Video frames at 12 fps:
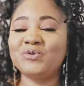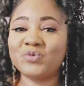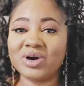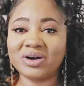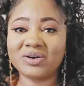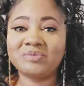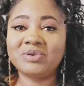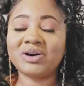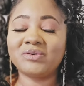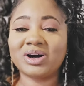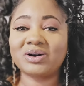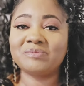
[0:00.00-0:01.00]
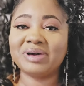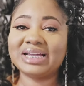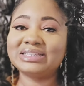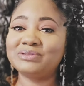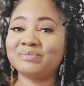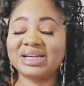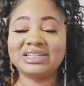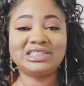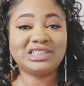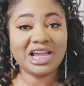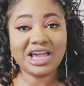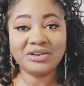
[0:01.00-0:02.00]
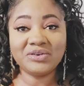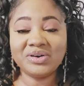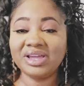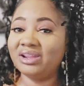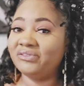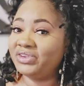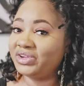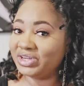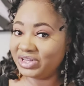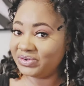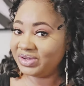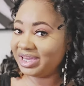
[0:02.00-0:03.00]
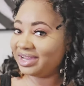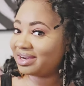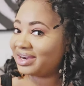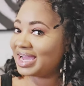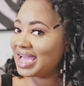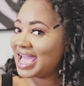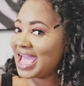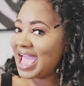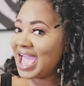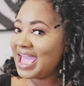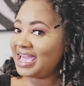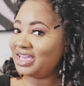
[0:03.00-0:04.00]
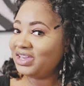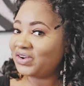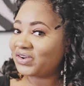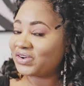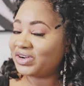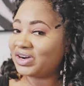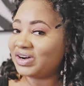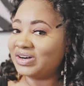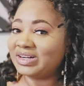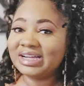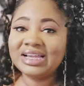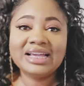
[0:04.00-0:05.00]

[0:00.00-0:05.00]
Welcome or welcome back to my channel. And if you're new here, hey girl.